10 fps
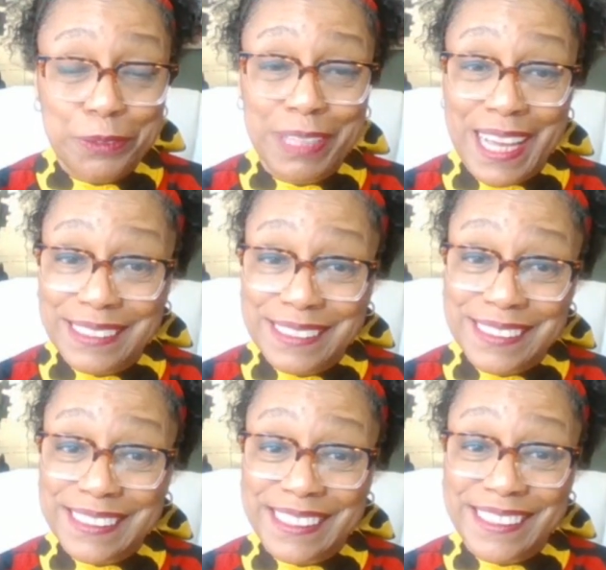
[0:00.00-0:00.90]
who
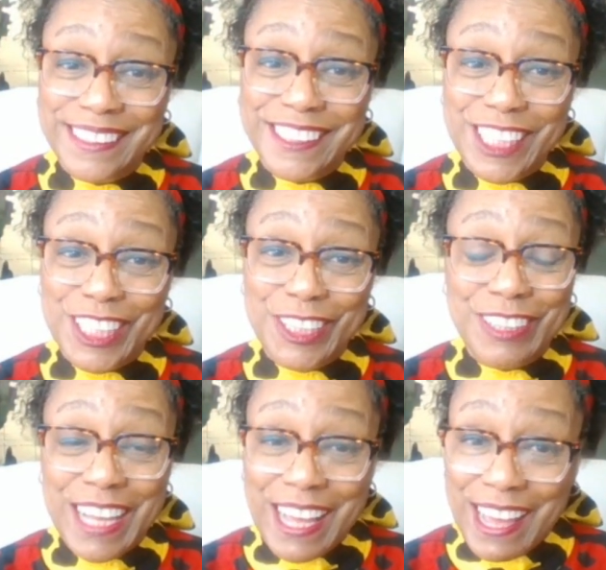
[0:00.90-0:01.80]
hasn't seen the
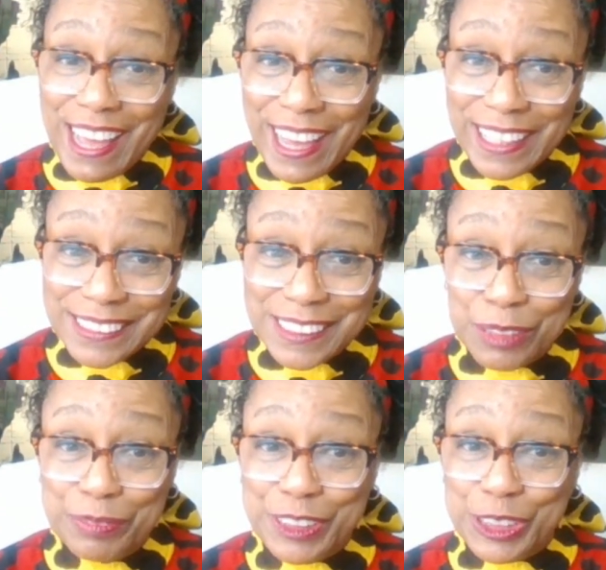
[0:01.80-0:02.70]
show, ask
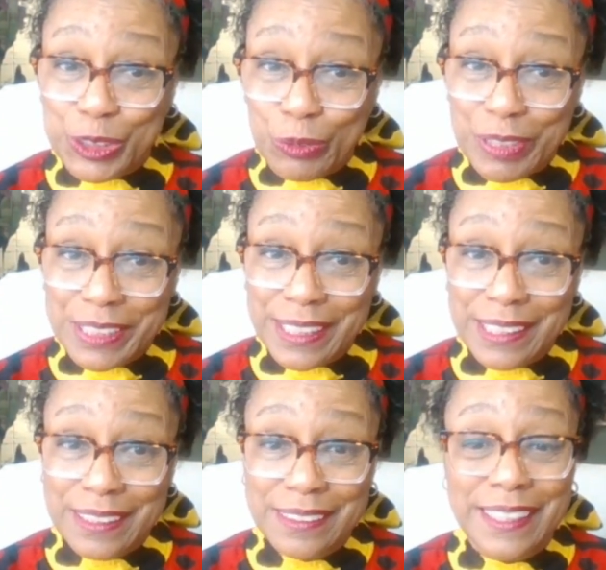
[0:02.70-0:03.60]
them to join
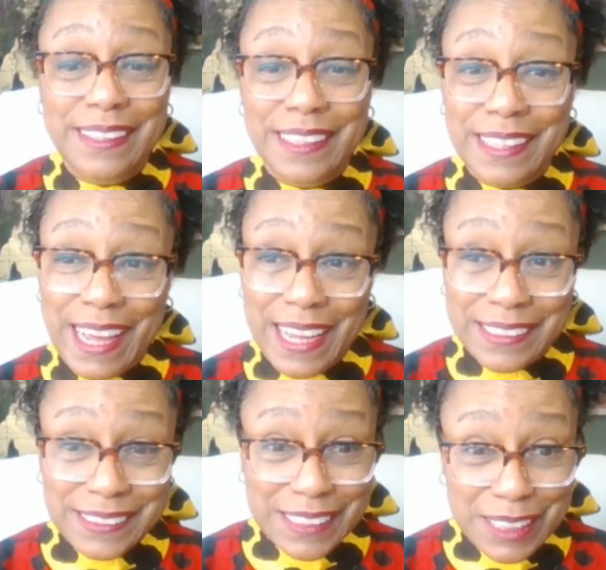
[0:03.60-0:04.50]
in and then
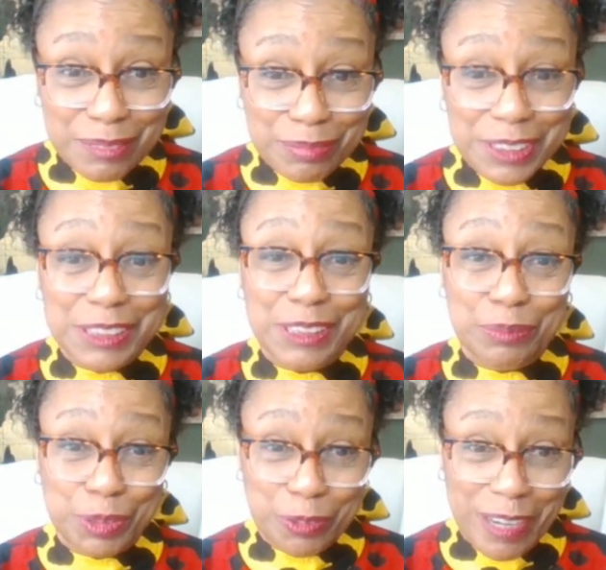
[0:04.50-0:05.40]
ask them to
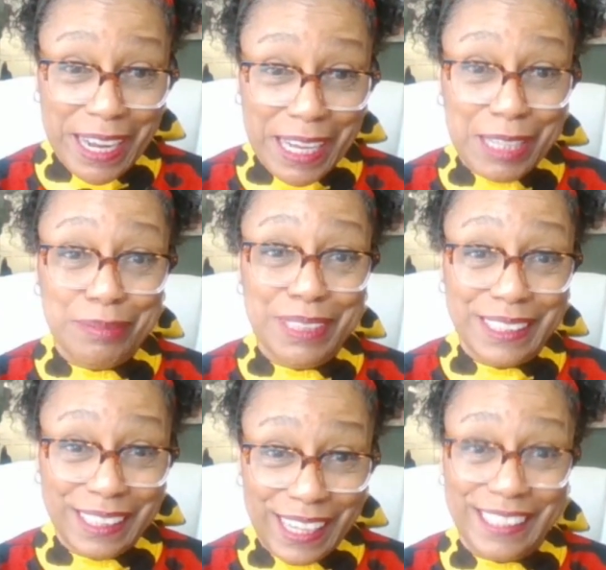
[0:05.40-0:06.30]
subscribe,
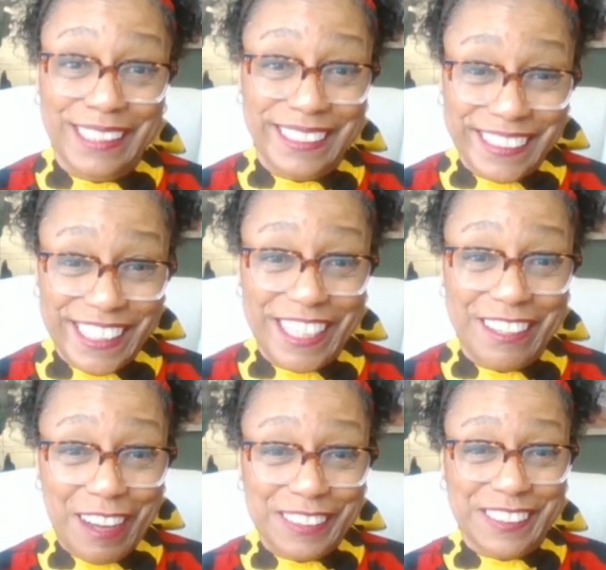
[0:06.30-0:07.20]
like, and
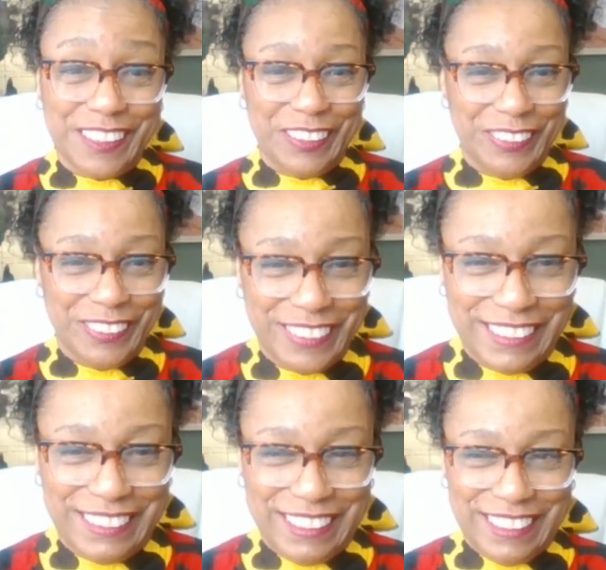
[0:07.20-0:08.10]
share also.
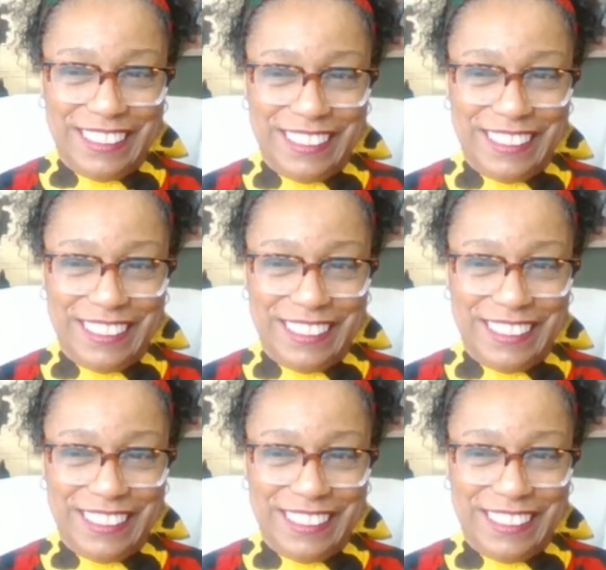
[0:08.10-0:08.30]
Woo!